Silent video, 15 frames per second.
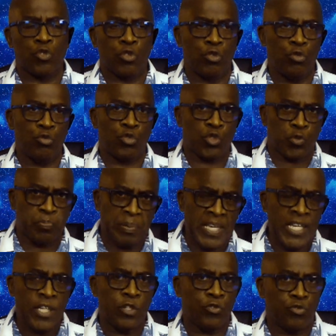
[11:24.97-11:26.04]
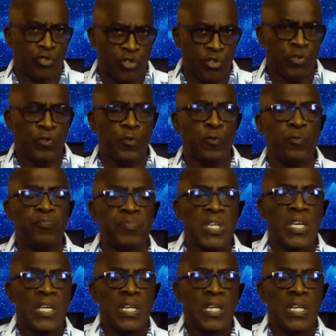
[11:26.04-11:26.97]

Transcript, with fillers: to speak to